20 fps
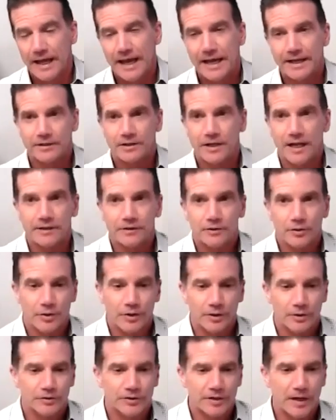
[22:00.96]
And so
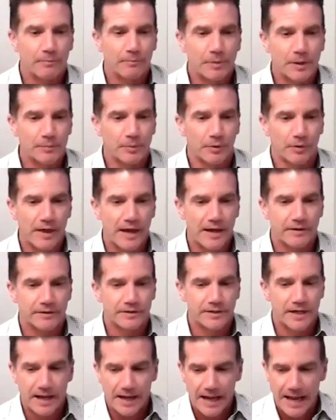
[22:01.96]
there's some people that
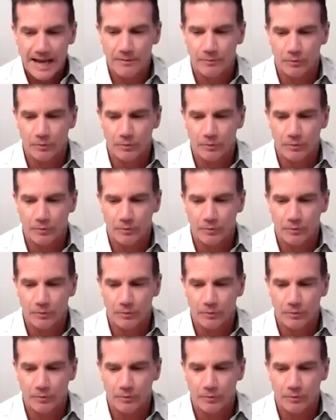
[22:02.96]
say, hey,